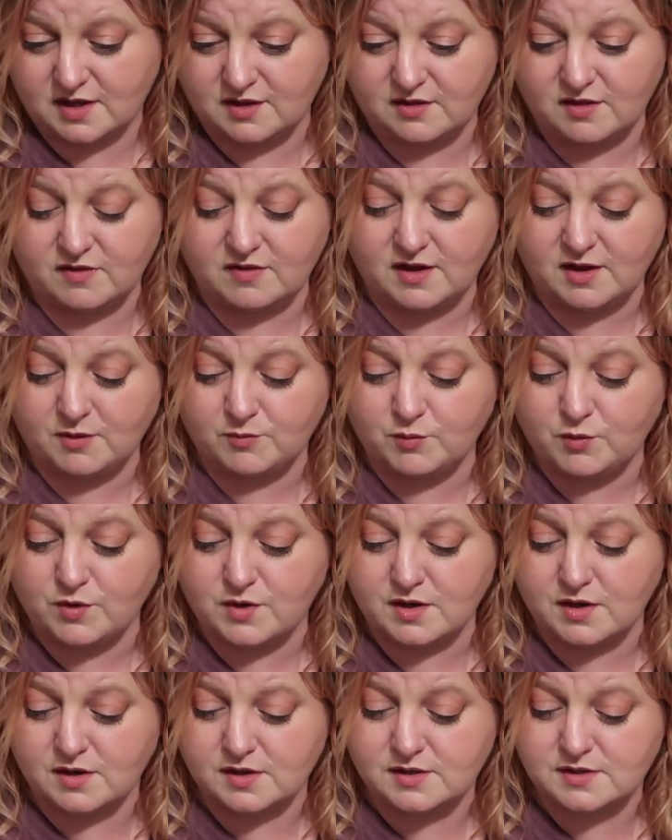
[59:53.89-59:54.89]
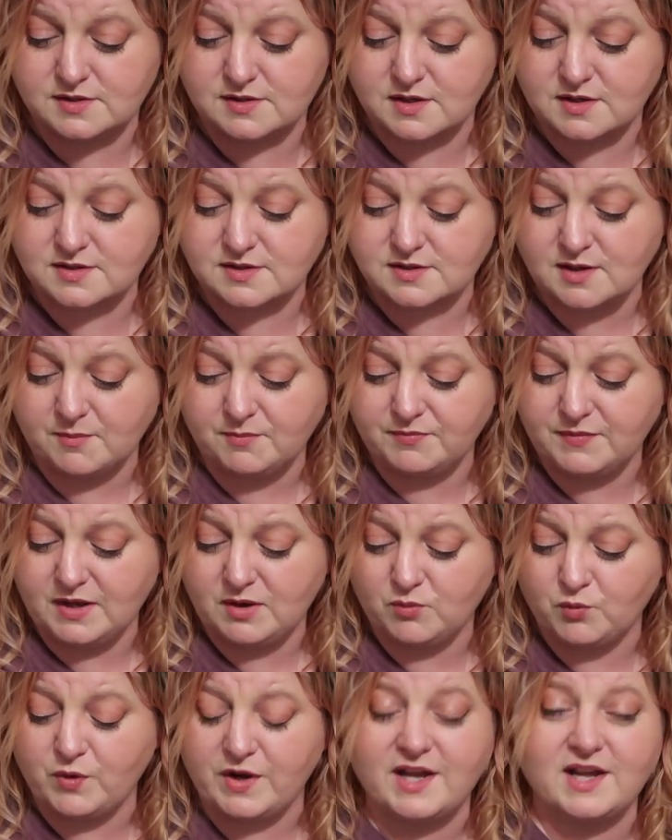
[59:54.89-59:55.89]
and the theme was
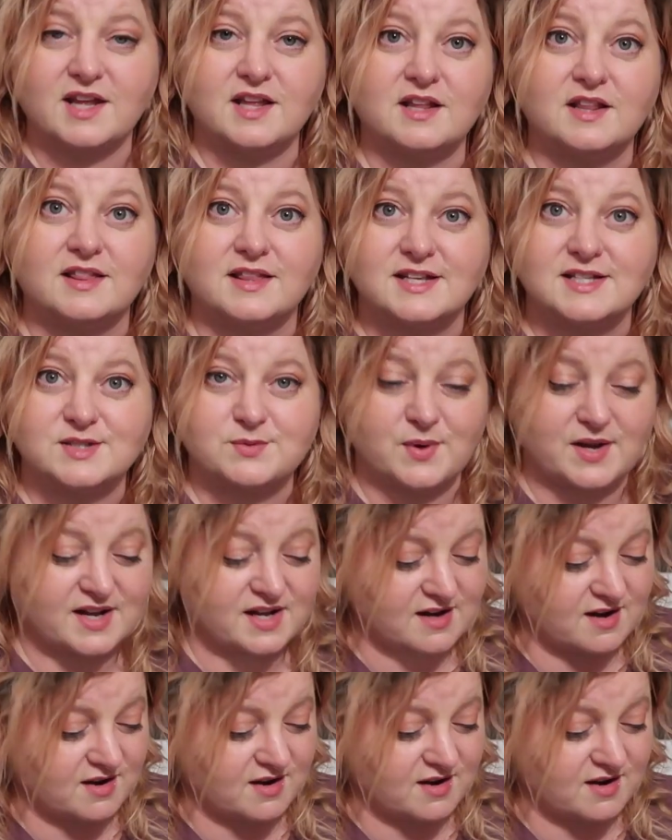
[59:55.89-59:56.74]
Something Wicked This Way